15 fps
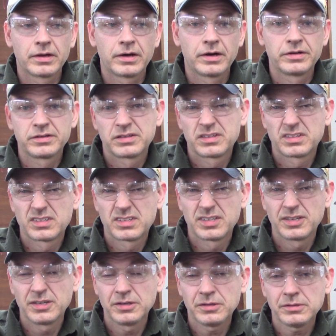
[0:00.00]

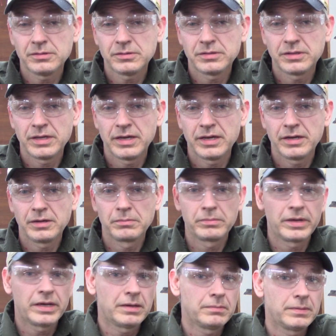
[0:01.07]
Until they
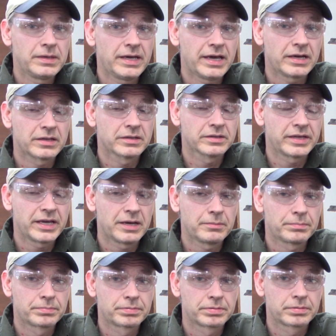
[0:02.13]
maybe had a
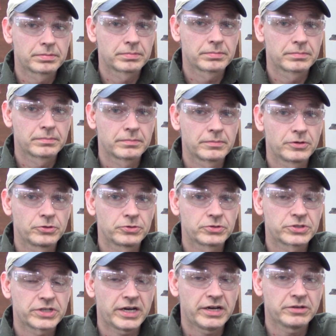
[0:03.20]
lamp in their
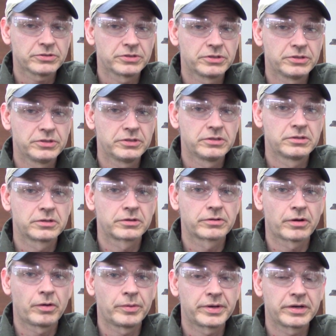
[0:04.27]
childhood or
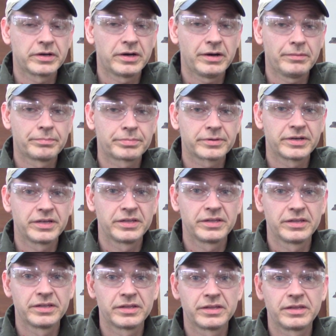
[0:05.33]
growing up,
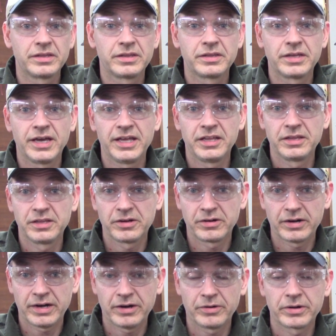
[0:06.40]
and then they're
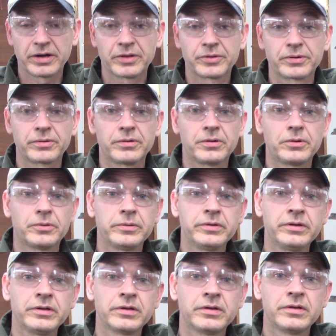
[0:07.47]
out on their
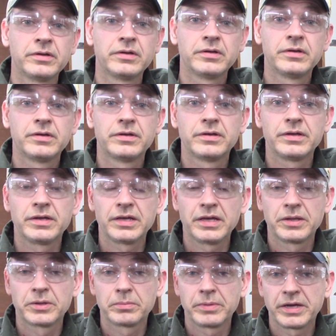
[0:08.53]
own
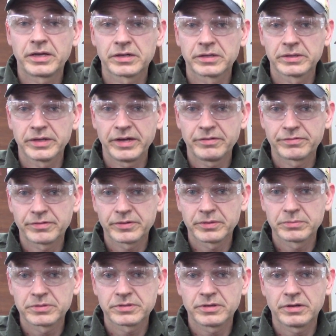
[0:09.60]
and they're making a life for
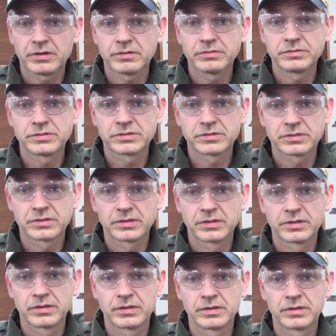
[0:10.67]
themselves.
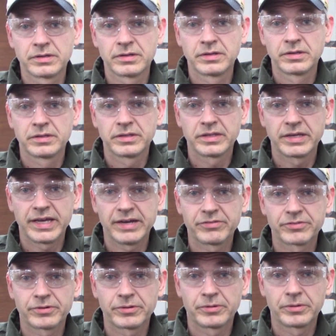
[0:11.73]
They have
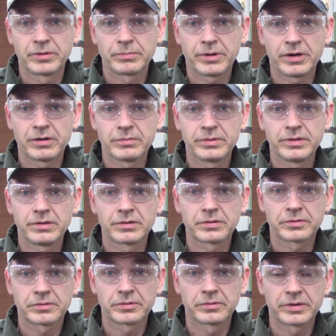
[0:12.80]
their own apartment or
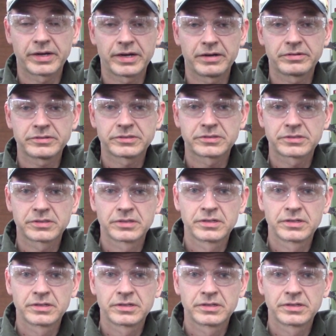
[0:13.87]
their own house.